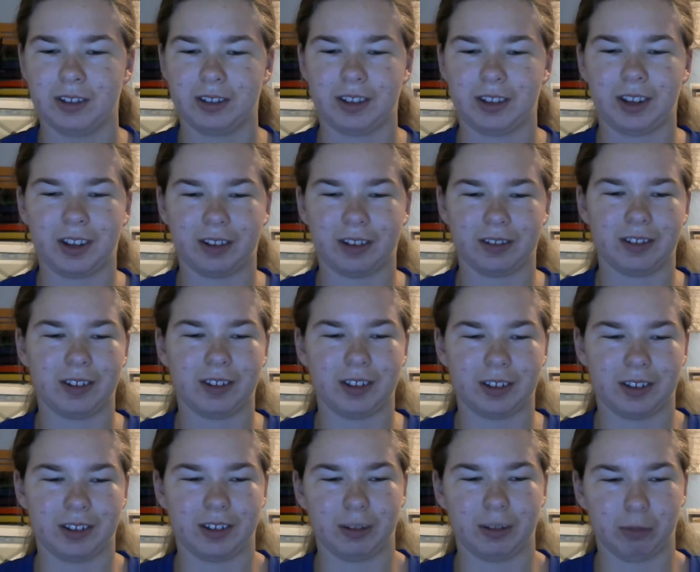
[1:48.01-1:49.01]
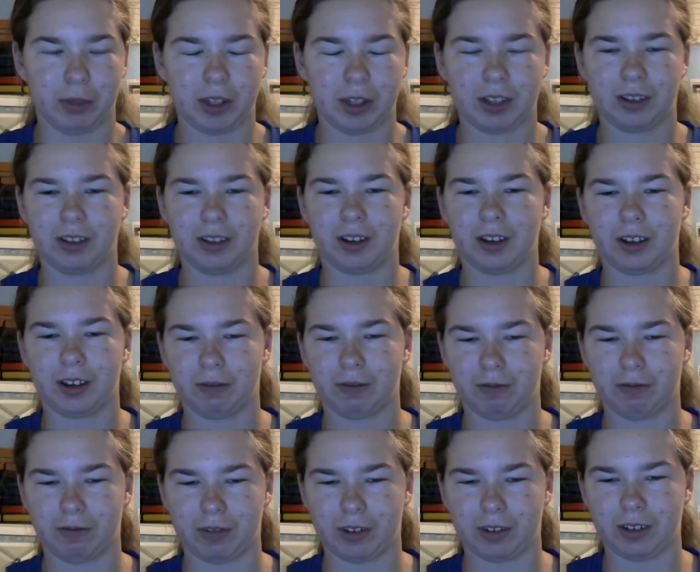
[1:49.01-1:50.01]
that is a big dog
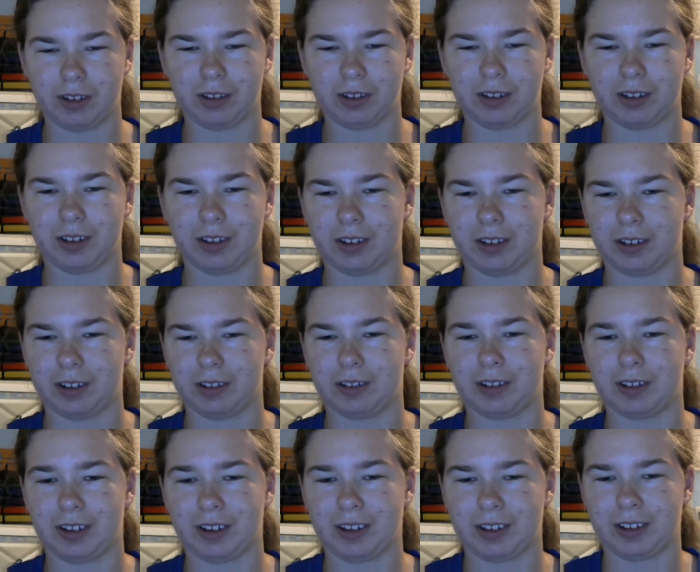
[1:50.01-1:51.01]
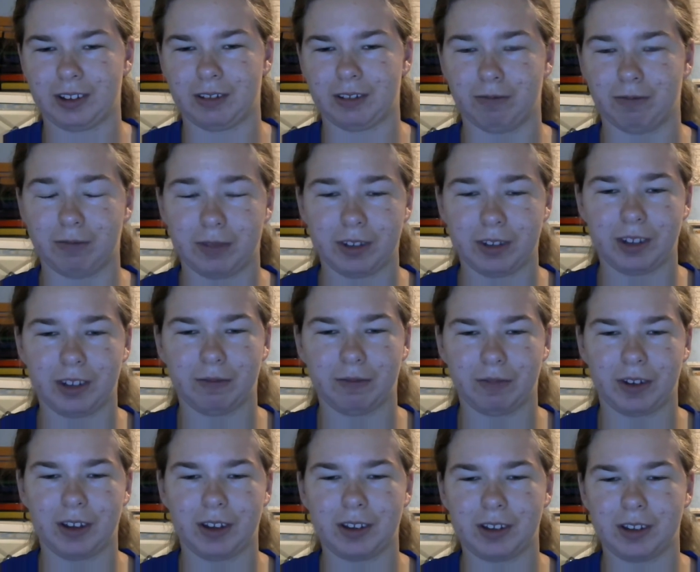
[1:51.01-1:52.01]
with the, like, uh, the
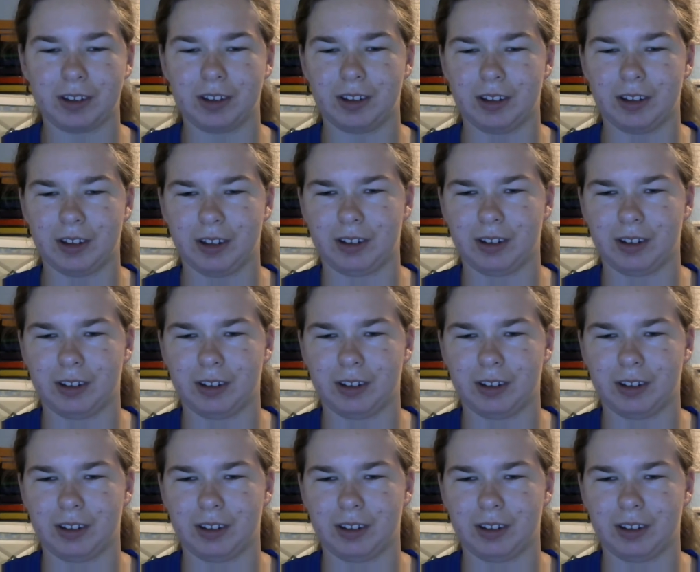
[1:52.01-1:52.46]
vest.